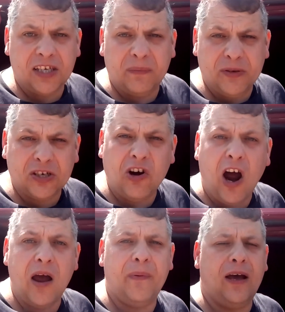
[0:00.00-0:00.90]

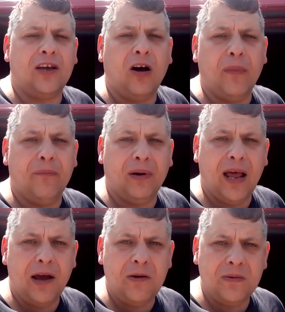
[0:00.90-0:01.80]
subscribe and comment
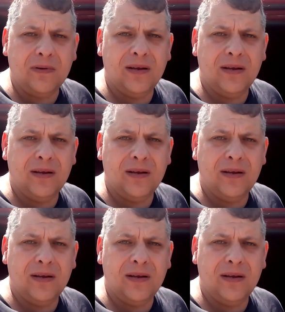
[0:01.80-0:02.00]
below,